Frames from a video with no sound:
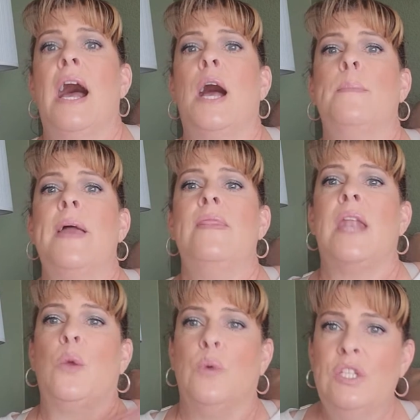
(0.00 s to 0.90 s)
And then
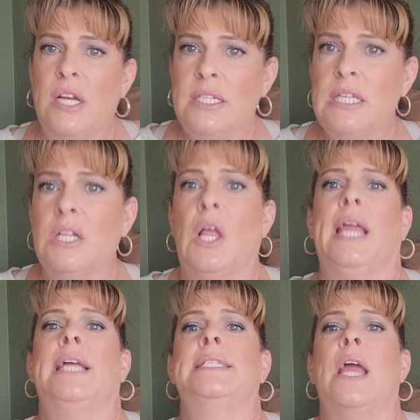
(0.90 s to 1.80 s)
I reach out to the
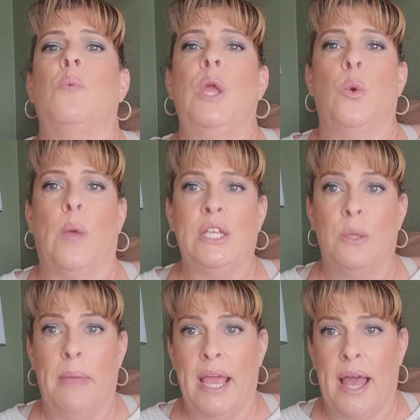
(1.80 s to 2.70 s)
client and we arrange a
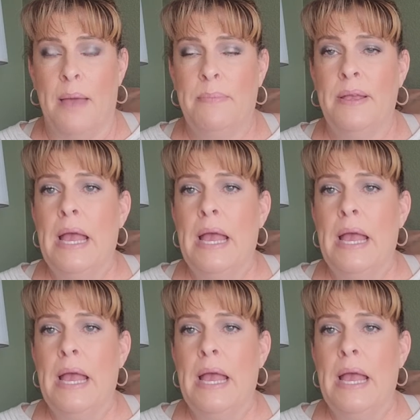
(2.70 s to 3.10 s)
pickup.